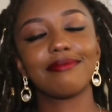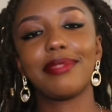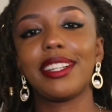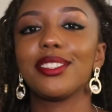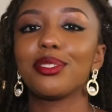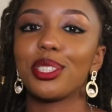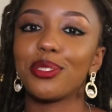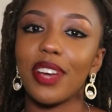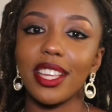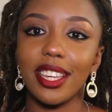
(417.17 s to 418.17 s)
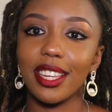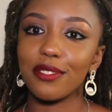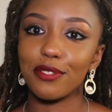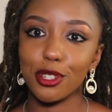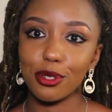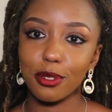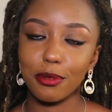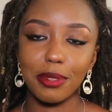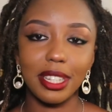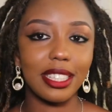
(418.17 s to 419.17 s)
Please usifanye hivyo.
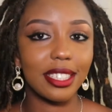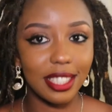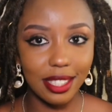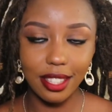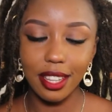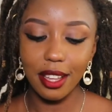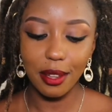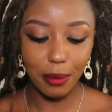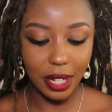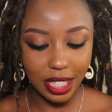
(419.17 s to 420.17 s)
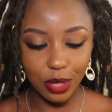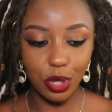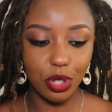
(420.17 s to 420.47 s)
Please, when